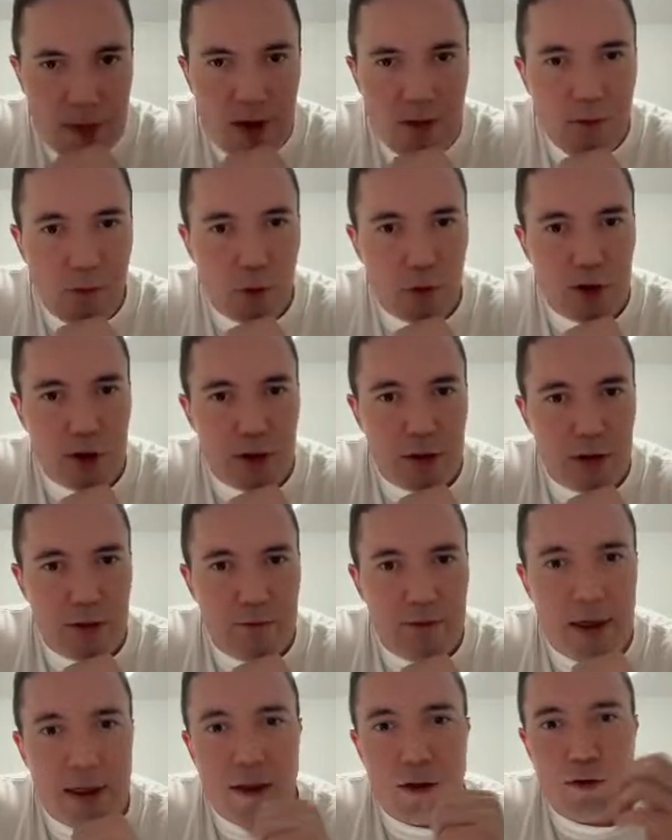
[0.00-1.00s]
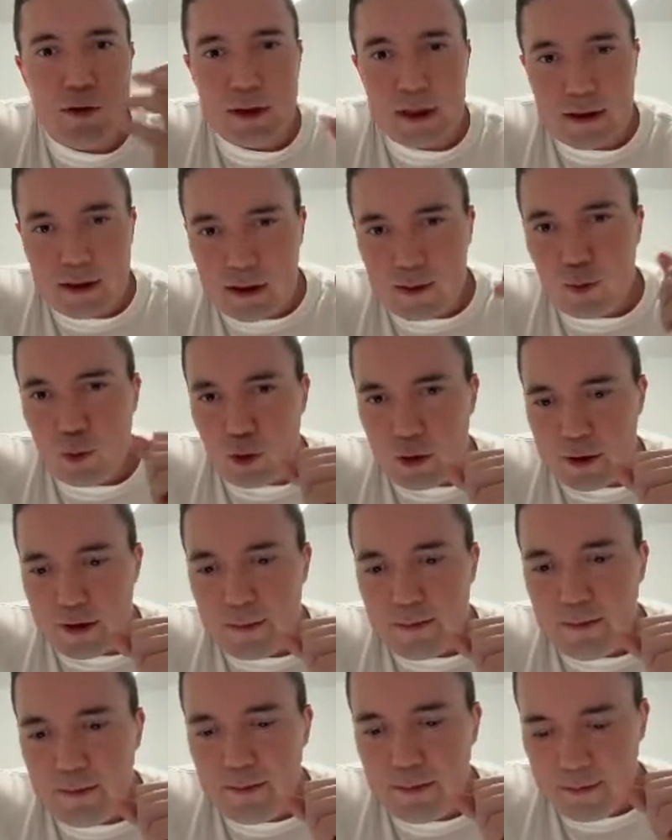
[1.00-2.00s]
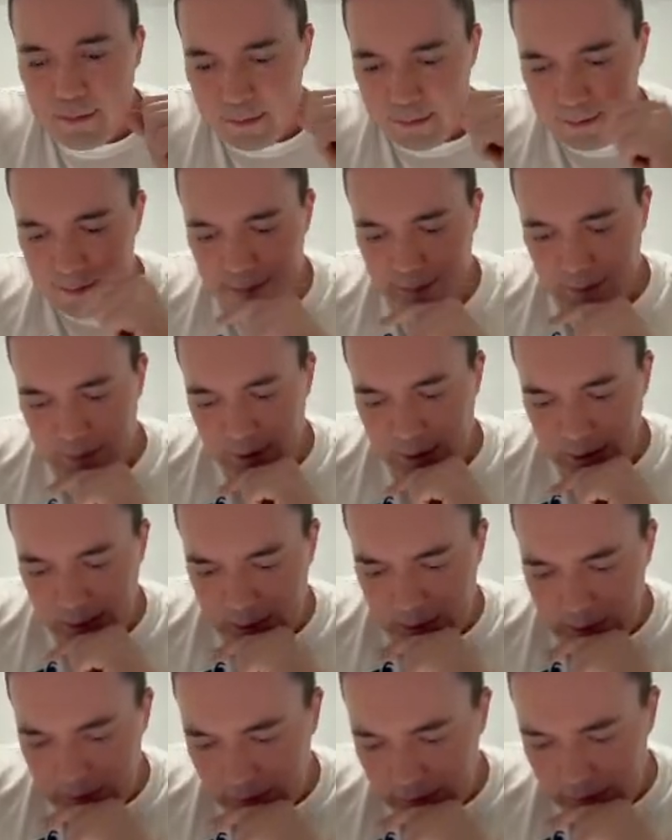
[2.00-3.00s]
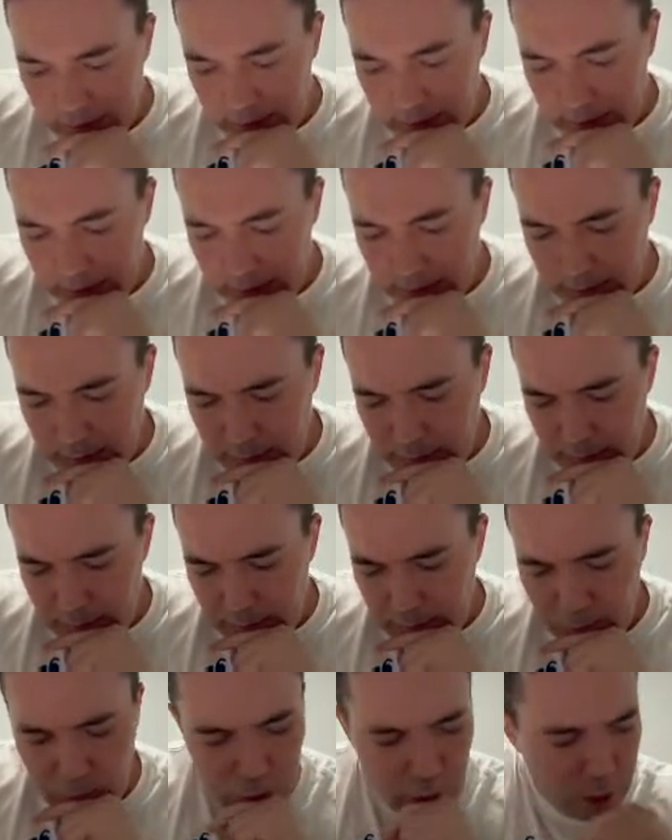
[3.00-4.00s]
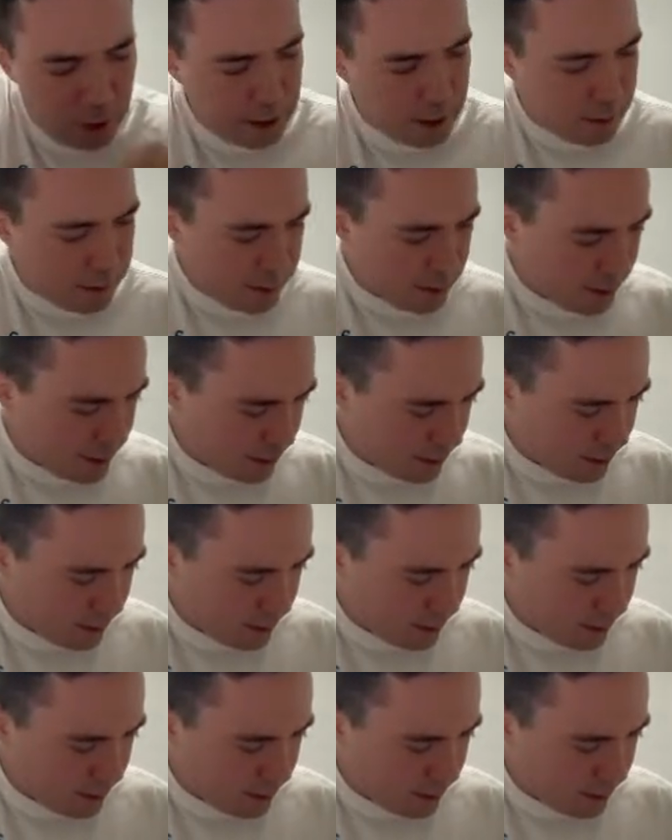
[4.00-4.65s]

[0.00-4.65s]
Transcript: for the venues that support them. And what else?